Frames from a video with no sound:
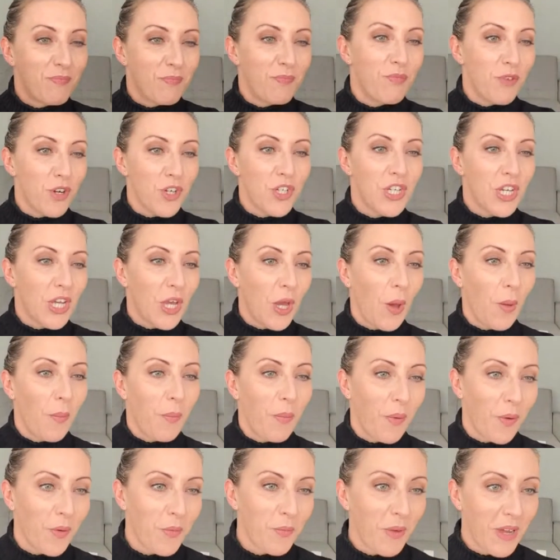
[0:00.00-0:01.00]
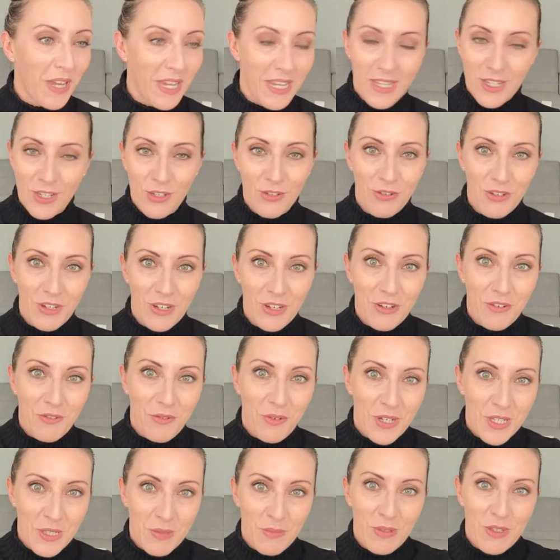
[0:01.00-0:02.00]
brushing up on my history of
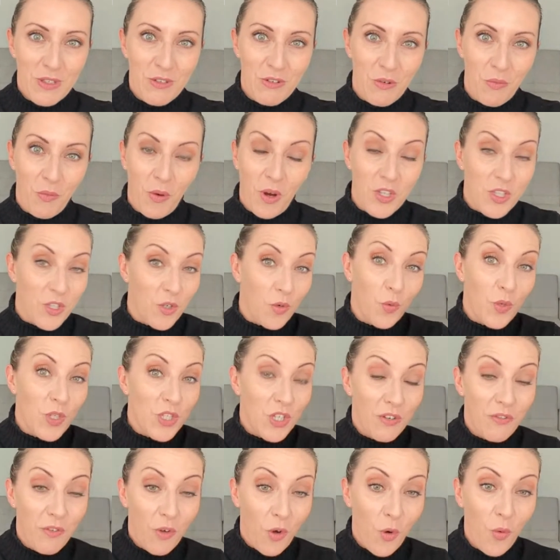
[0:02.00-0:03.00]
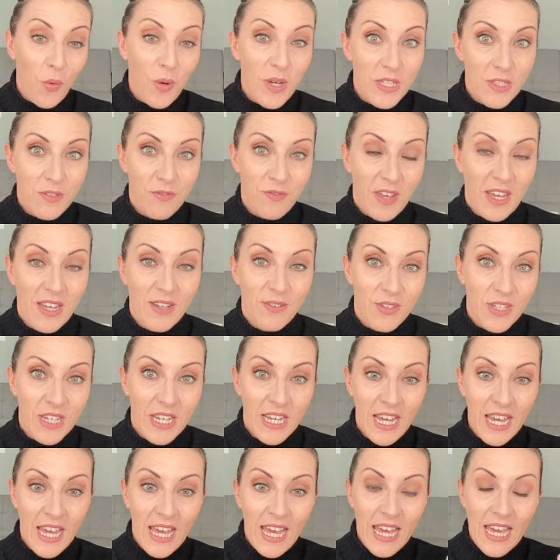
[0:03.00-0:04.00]
Westminster and Whitehall, which I've always found
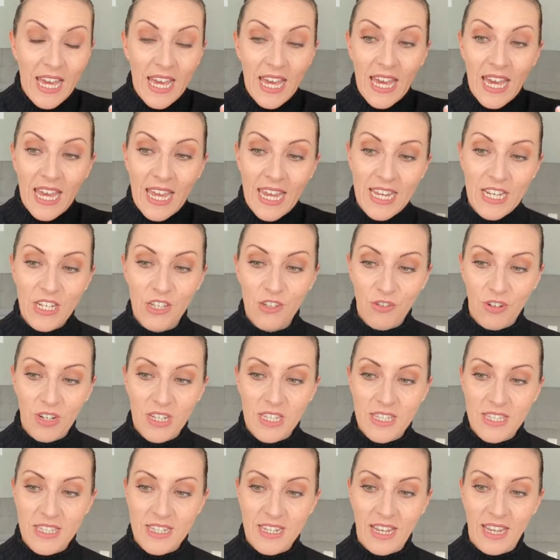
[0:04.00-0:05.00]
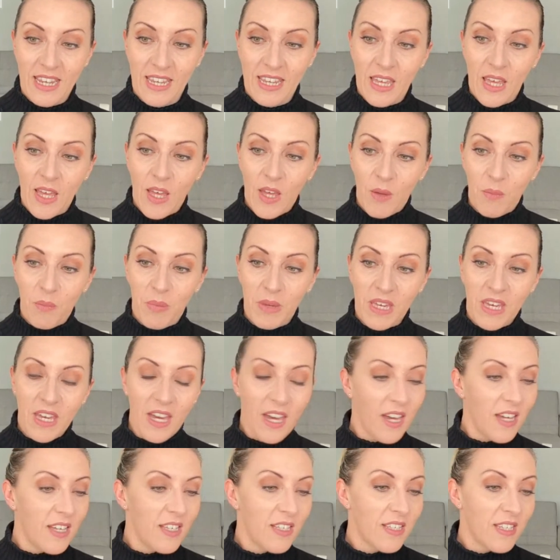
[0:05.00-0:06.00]
interesting,
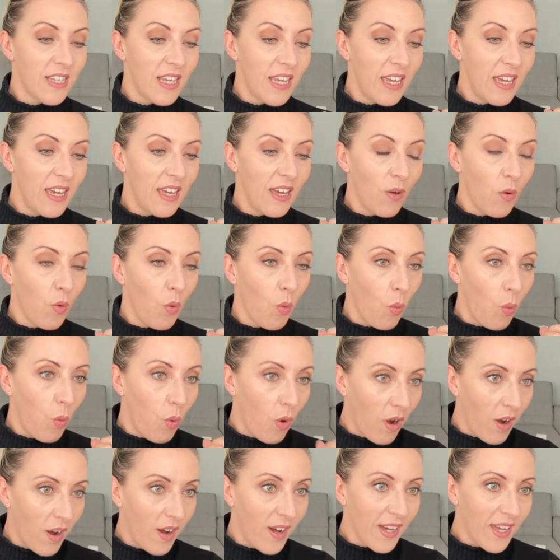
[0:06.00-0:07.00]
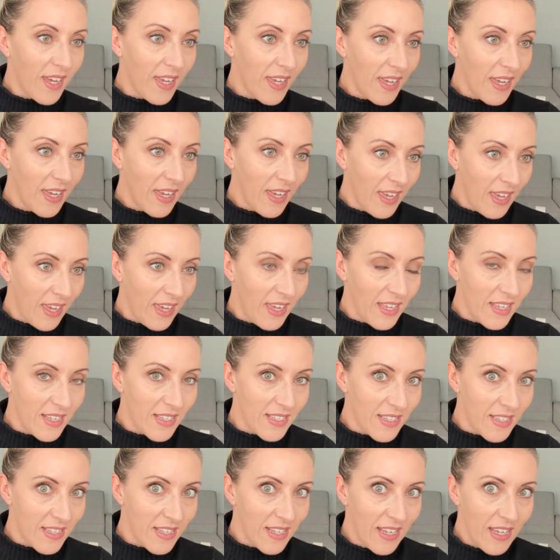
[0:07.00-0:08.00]
because why
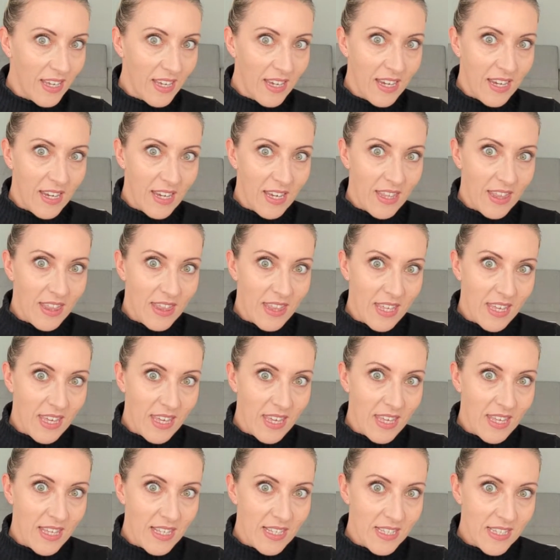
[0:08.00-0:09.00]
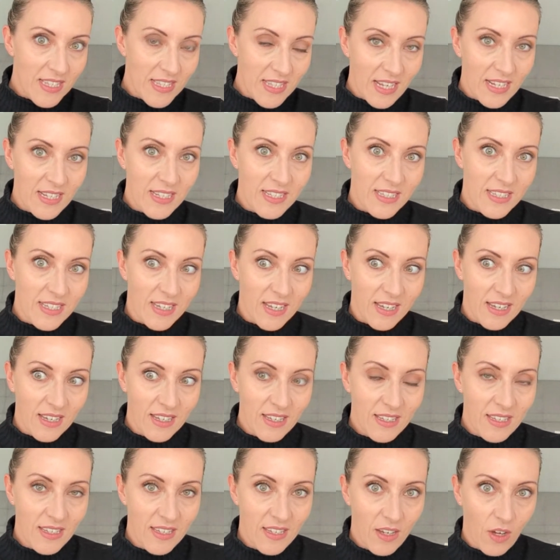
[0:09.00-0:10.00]
is the
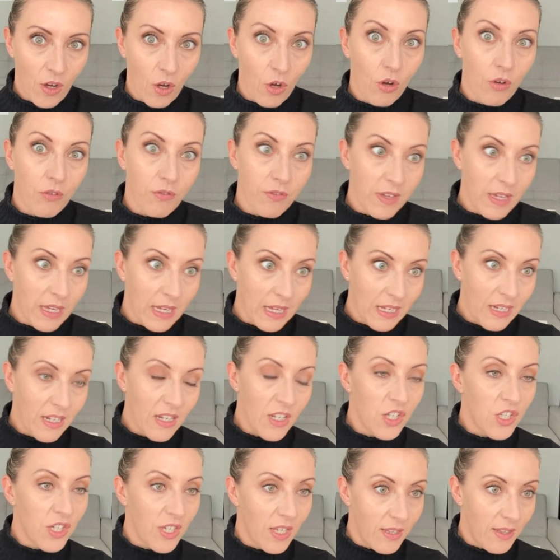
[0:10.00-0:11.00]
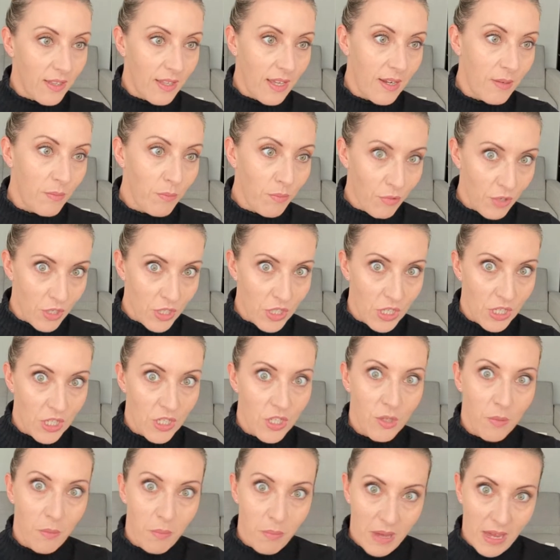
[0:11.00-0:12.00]
centre of English and then
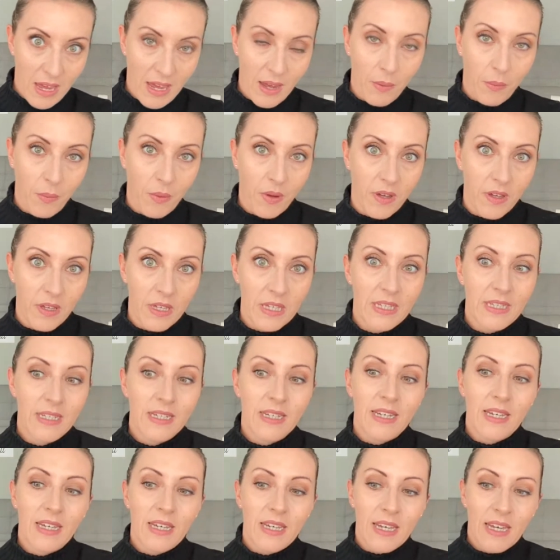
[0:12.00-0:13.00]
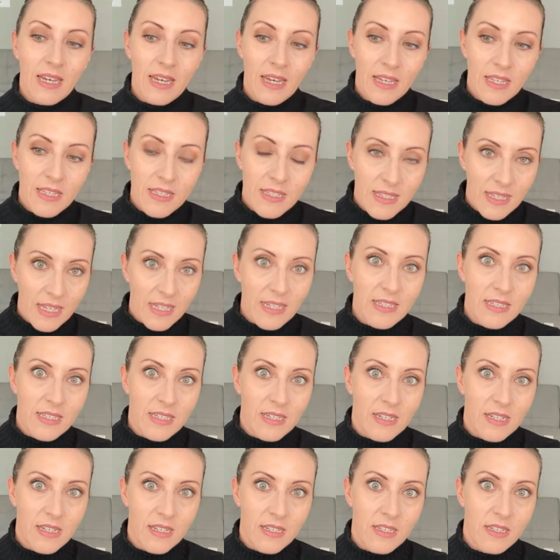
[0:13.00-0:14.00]
British power
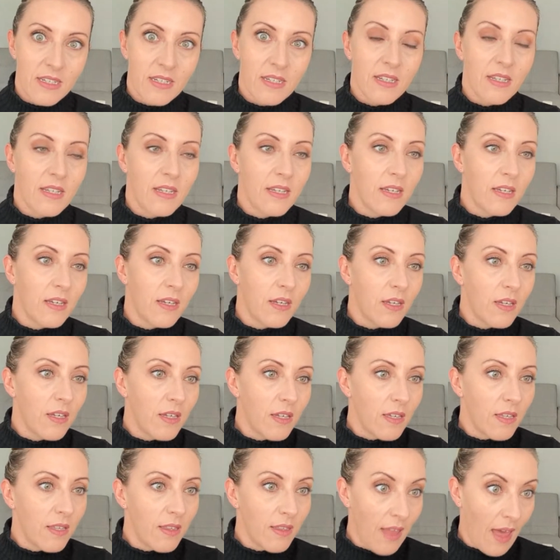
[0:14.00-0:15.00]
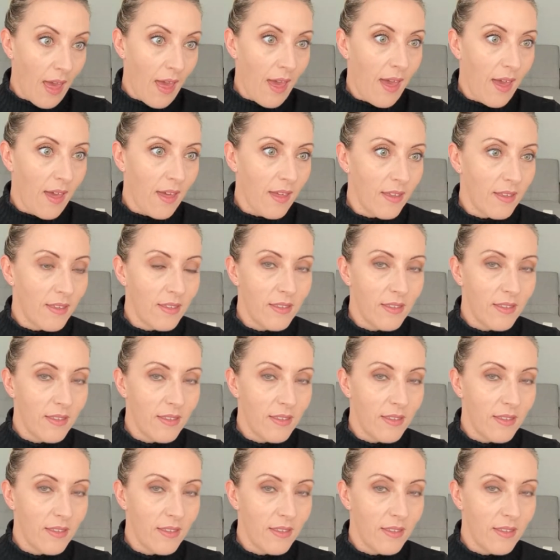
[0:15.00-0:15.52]
centred there?